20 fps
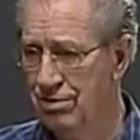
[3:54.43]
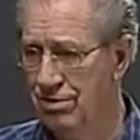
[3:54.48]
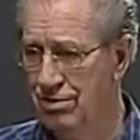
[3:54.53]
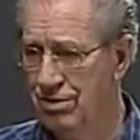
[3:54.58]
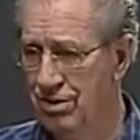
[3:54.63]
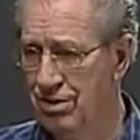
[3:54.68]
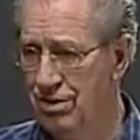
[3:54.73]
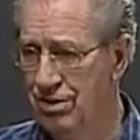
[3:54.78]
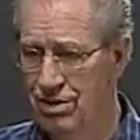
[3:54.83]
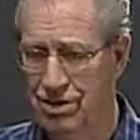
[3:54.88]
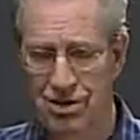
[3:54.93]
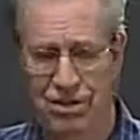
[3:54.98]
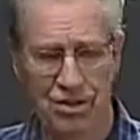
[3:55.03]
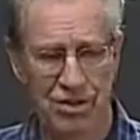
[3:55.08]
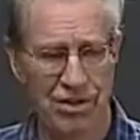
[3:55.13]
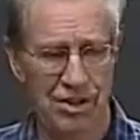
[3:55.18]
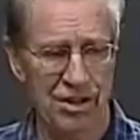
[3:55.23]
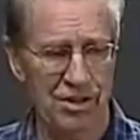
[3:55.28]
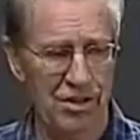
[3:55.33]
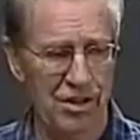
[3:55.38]

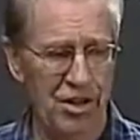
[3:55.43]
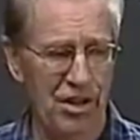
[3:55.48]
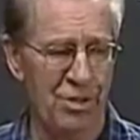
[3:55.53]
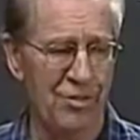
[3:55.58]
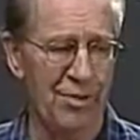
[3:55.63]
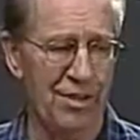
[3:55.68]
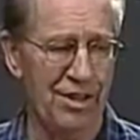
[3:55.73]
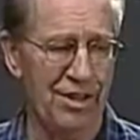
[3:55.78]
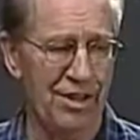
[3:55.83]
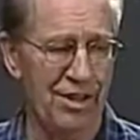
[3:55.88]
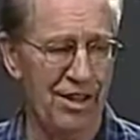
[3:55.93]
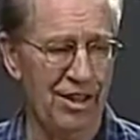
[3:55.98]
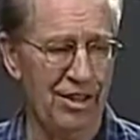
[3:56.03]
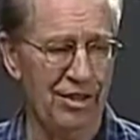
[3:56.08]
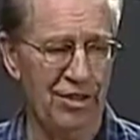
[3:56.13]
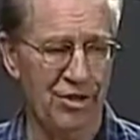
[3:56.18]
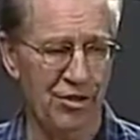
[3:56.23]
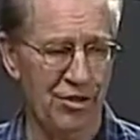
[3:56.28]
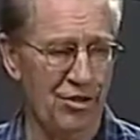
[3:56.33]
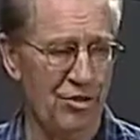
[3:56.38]
You're a demon. And he
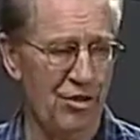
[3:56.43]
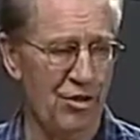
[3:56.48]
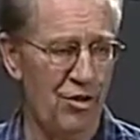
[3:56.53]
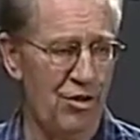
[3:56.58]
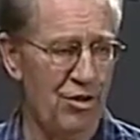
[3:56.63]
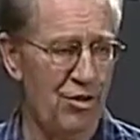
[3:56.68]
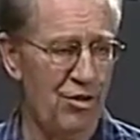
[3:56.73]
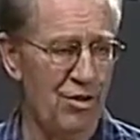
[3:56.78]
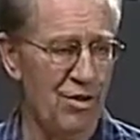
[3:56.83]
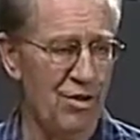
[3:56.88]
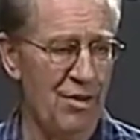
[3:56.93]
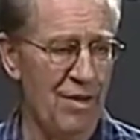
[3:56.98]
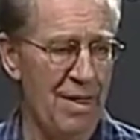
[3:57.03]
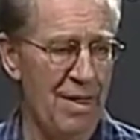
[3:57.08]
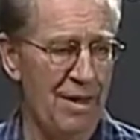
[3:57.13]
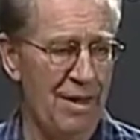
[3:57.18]
says, no.